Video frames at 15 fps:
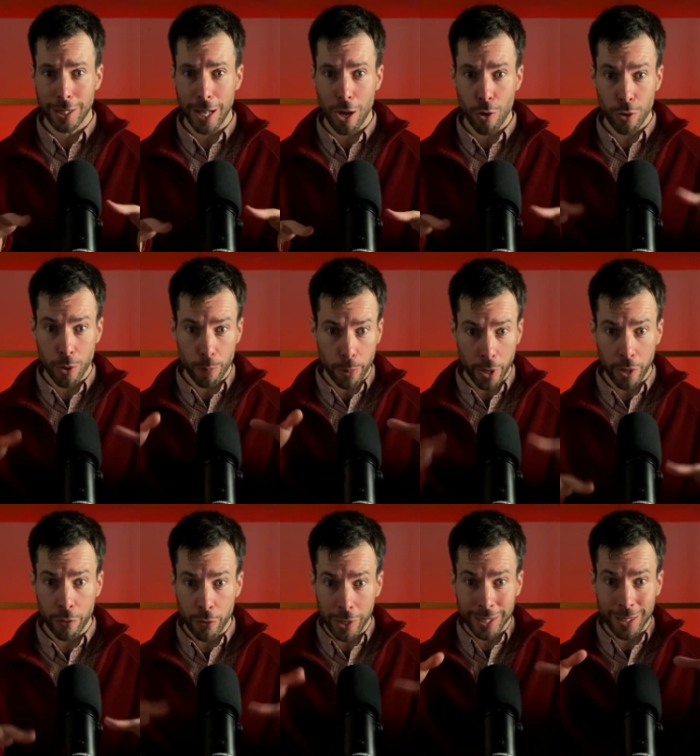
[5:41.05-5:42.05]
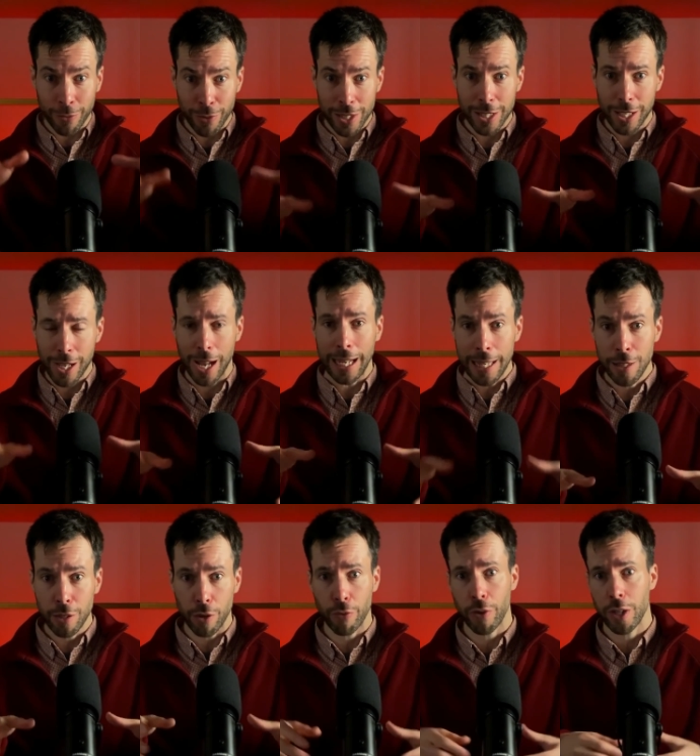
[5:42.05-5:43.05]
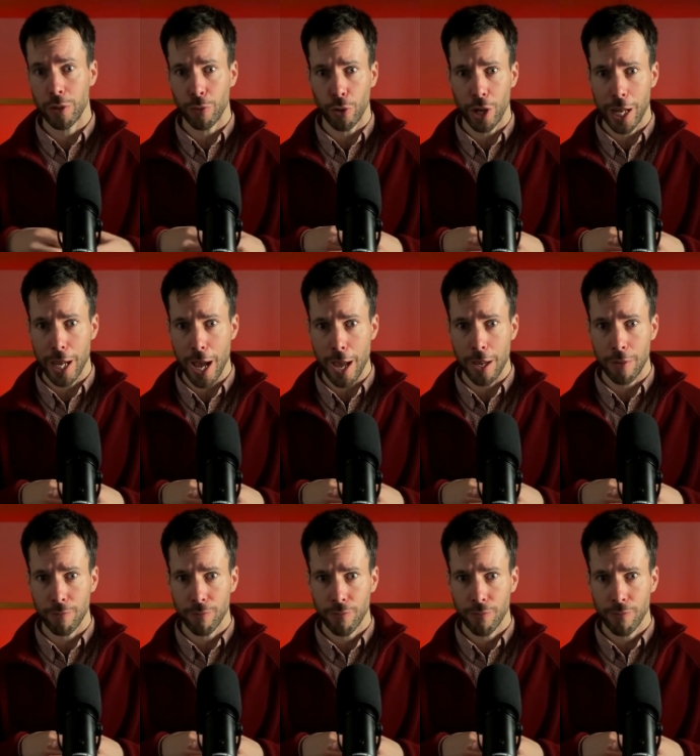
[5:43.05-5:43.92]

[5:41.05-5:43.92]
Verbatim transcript: now the perfect physical interface for AI,